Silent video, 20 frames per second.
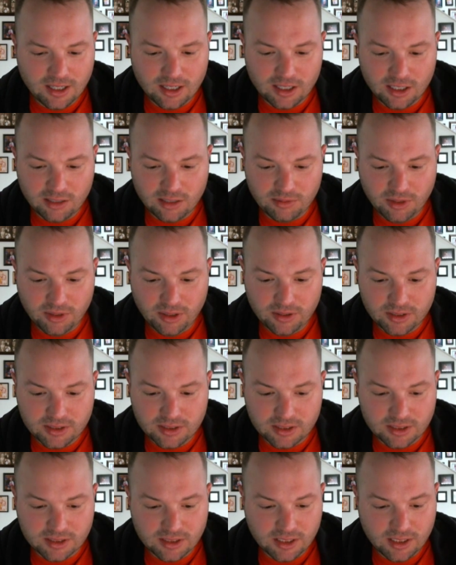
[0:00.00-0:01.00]

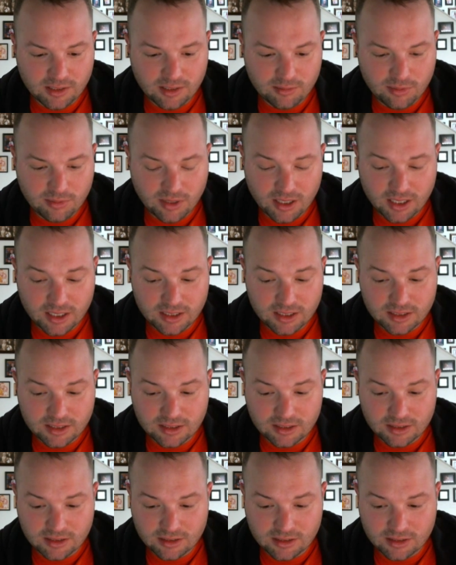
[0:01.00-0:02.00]
USS
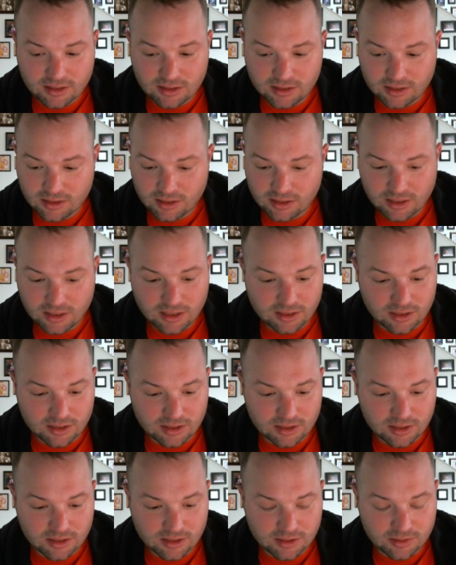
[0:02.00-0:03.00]
Enterprise,
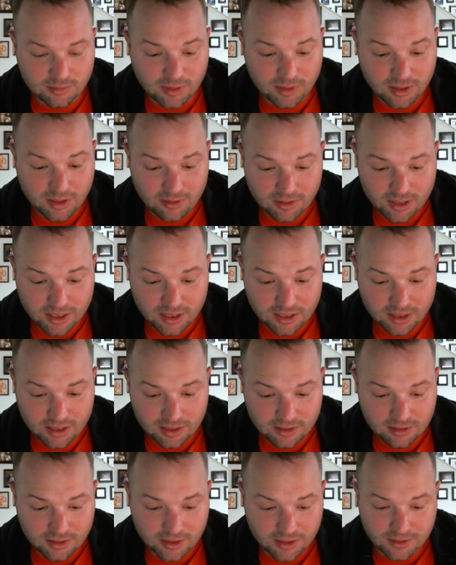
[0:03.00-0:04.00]
USS Midway,
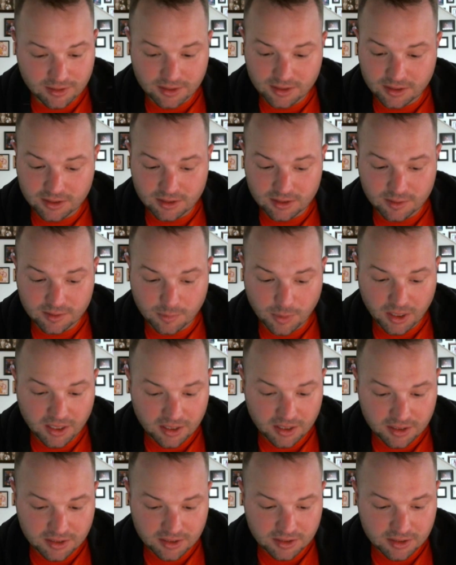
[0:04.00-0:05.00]
USS
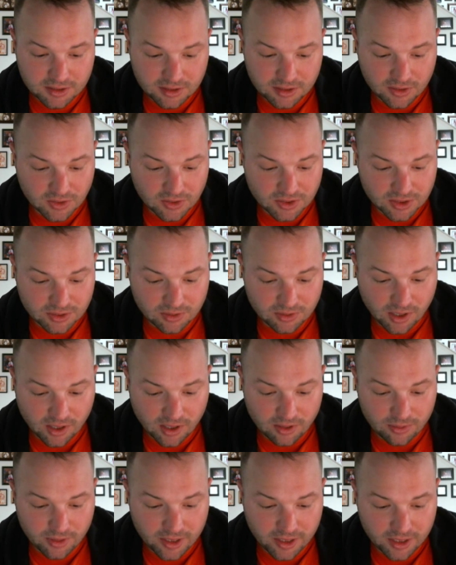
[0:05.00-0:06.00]
Independence, USS
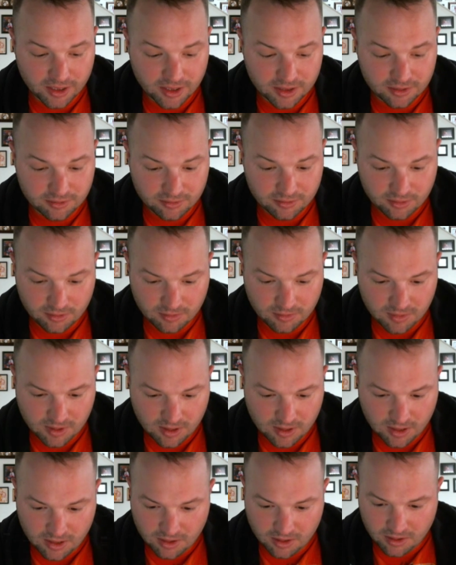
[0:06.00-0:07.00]
Ronald Reagan.
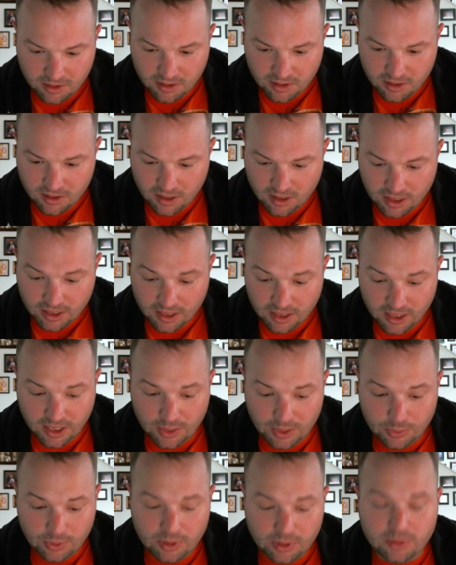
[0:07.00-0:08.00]
And then
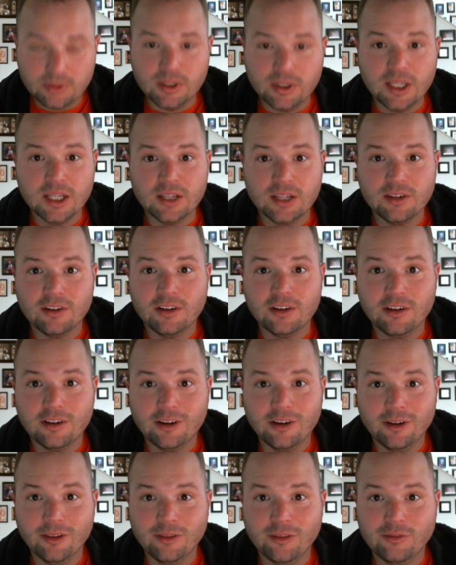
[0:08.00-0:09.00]
he wrote down all